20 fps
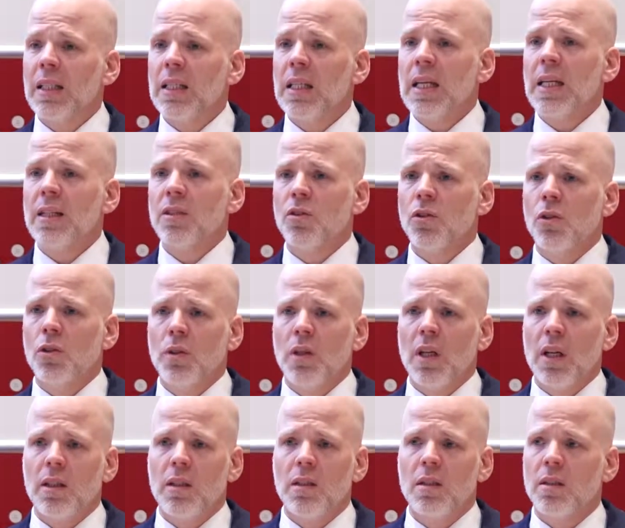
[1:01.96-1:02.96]
think the answer to
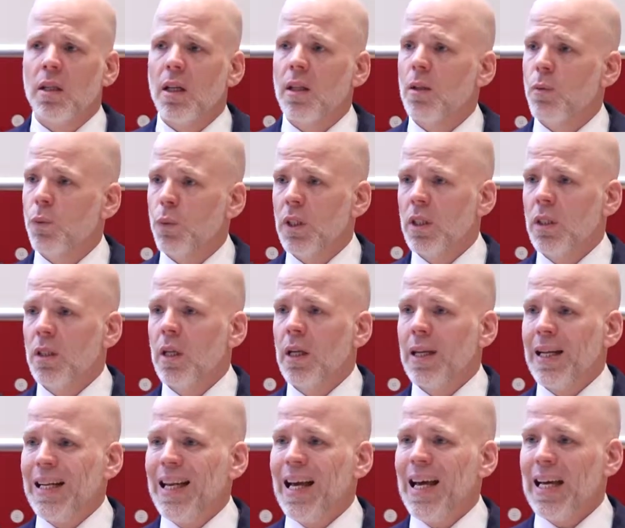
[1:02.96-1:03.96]
that is that we're in
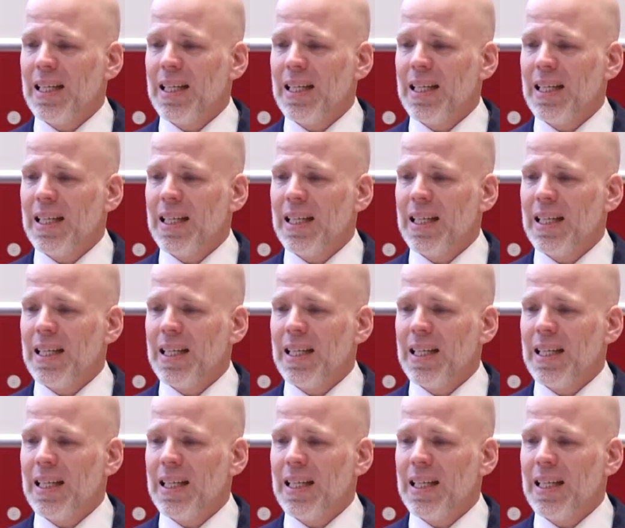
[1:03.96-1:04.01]
an